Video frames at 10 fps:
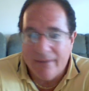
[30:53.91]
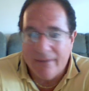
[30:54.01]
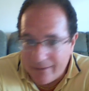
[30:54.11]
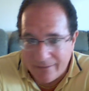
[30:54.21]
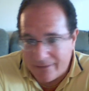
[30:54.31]

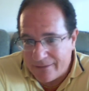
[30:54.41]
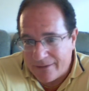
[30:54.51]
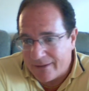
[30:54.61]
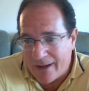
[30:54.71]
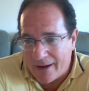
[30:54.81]
He, he
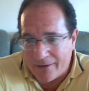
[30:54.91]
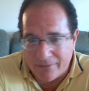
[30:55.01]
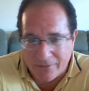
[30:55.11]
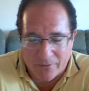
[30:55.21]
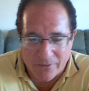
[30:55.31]
could have got hurt in
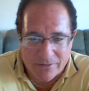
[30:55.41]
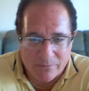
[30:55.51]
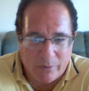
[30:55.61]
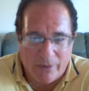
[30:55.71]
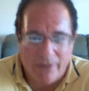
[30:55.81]
the first
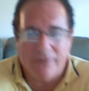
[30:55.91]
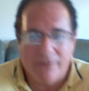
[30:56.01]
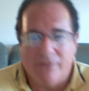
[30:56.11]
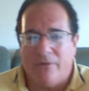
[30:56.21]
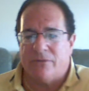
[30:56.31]
play of the
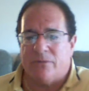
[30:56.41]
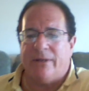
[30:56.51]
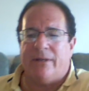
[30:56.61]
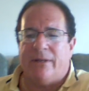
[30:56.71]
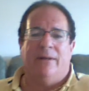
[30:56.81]
first
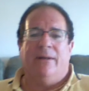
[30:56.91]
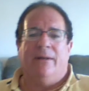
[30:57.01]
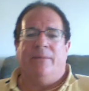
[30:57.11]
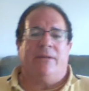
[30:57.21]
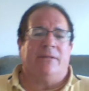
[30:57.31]
week. I
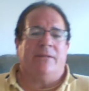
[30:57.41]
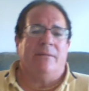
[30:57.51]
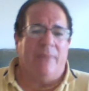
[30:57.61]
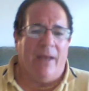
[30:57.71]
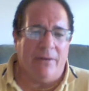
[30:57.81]
mean, it
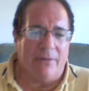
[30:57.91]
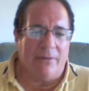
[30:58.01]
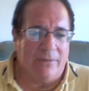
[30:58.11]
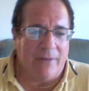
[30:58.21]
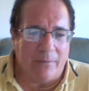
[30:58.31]
doesn't matter. You
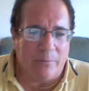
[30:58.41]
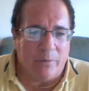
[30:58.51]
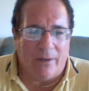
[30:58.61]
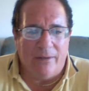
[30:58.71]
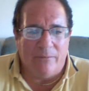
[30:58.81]
got to
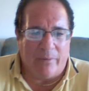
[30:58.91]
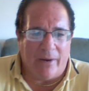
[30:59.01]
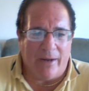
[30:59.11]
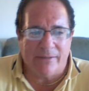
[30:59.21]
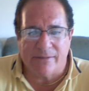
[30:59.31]
play and
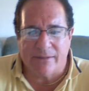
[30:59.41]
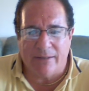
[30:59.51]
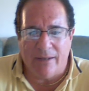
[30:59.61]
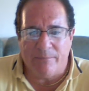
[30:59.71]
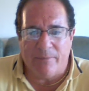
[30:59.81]
practice and
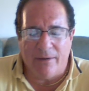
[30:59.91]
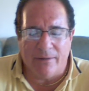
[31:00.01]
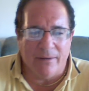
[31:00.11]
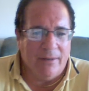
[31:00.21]
get better.